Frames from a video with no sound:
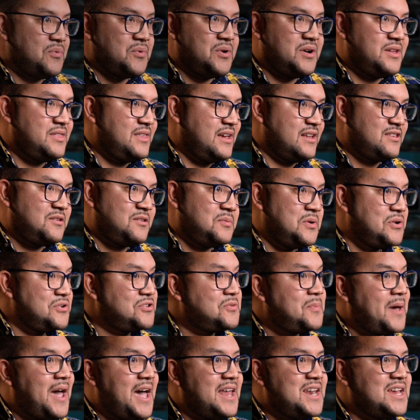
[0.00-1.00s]
one that spoke
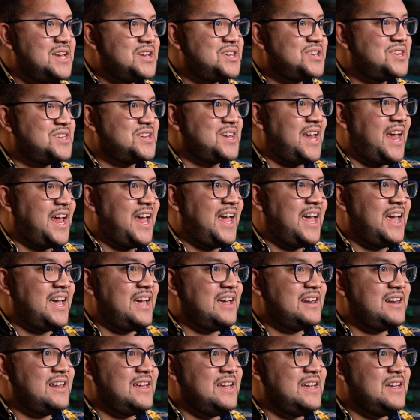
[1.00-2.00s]
Spanish,
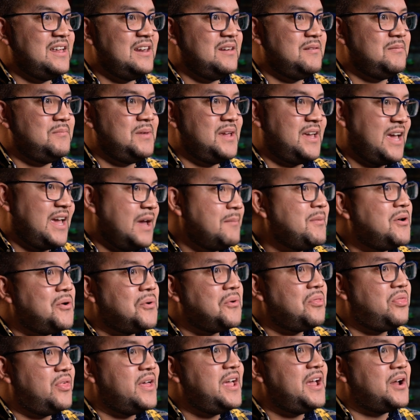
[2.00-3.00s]
and it became a
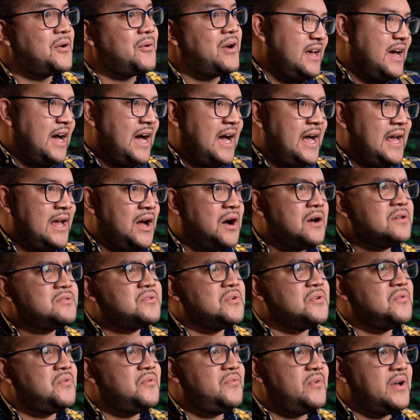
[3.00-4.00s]
whole thing. I
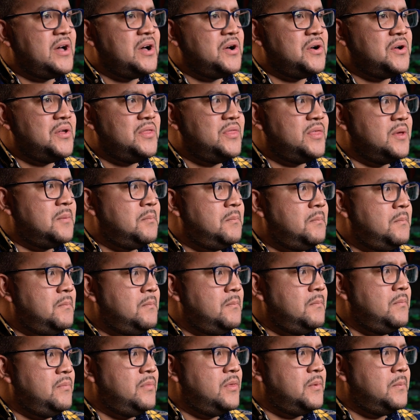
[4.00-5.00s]
also felt
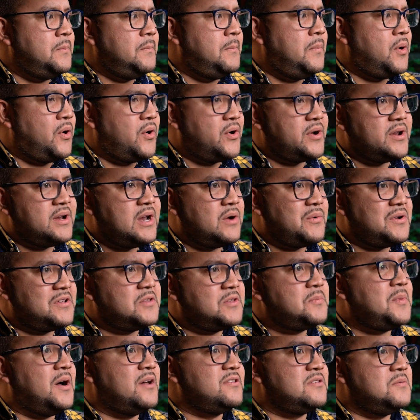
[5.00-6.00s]
the burden and
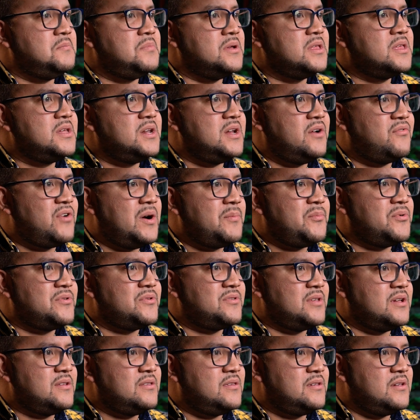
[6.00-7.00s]
responsibility of
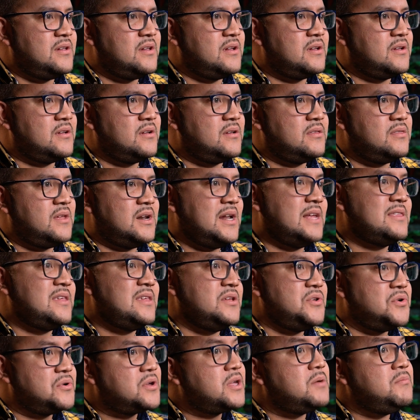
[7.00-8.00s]
representing the
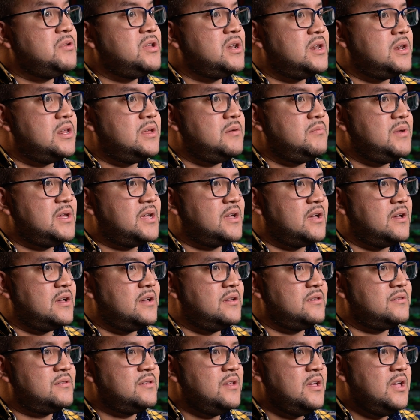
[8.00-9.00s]
Latino community,
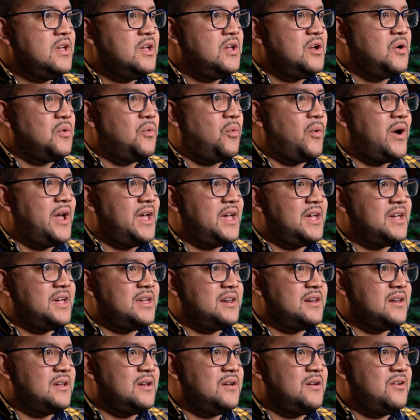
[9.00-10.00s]
because
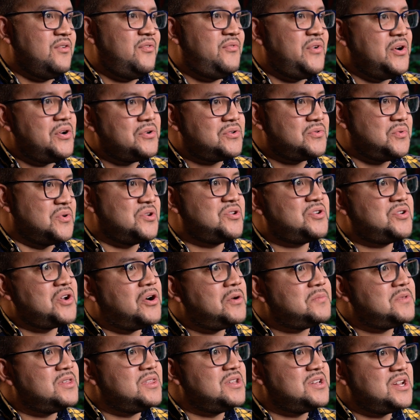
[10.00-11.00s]
when folks would show
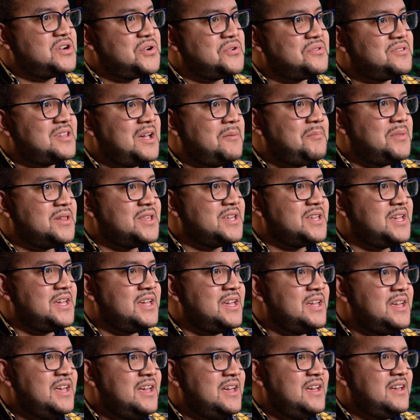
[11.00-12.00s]
up to the General Assembly,